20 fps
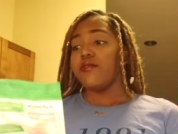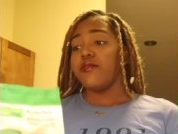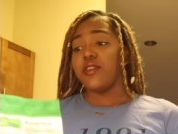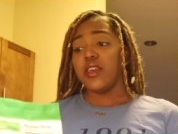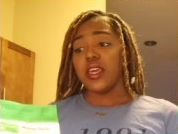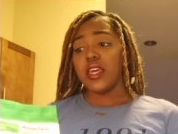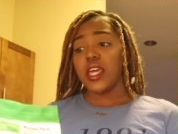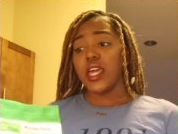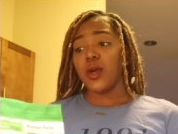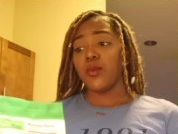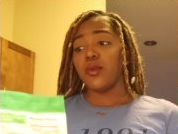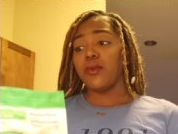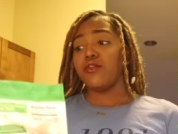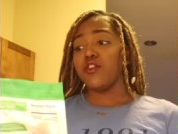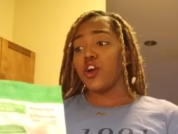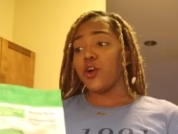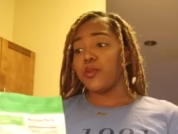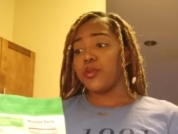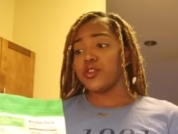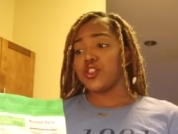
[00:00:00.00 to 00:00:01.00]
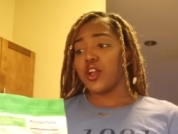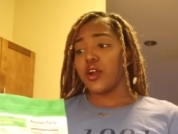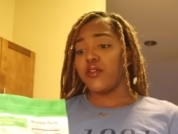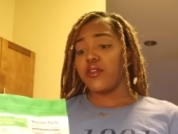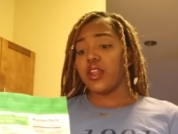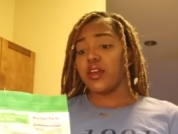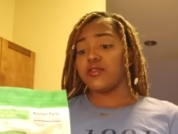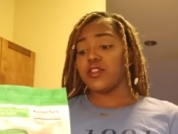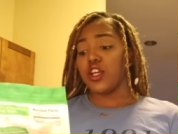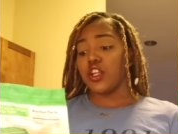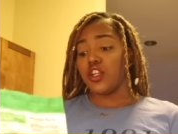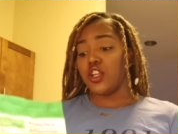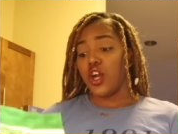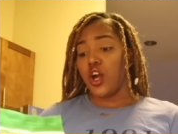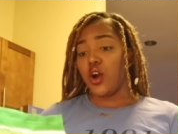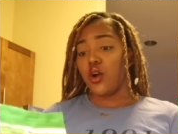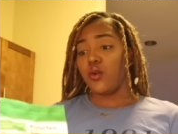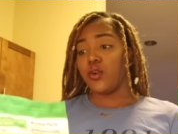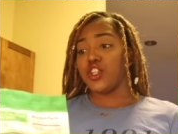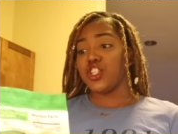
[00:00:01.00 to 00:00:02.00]
vegan with no preservatives and
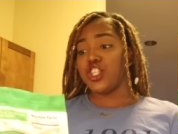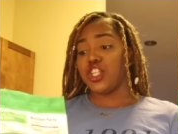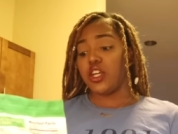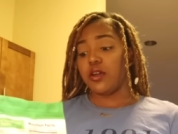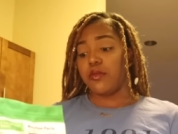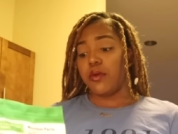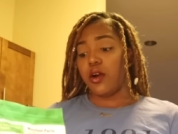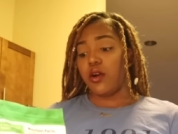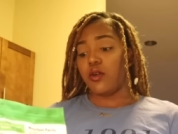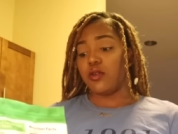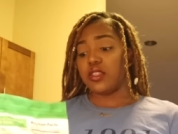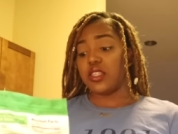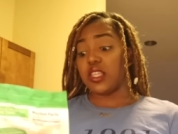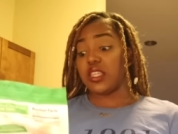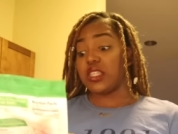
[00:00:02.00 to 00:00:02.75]
no GMOs.